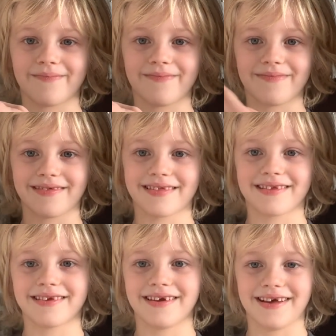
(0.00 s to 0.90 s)

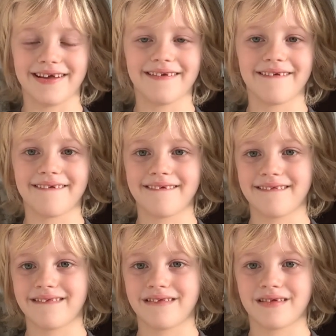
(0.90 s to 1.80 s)

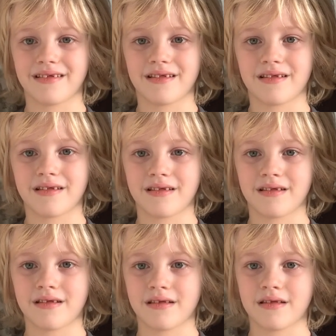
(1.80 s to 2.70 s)

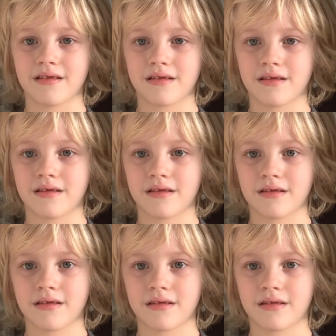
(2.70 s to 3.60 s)

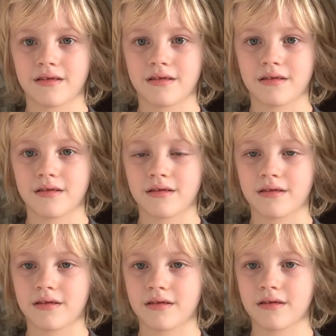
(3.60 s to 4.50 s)

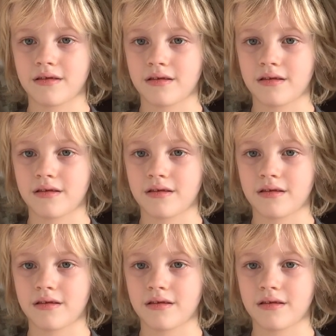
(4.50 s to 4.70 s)
[no speech]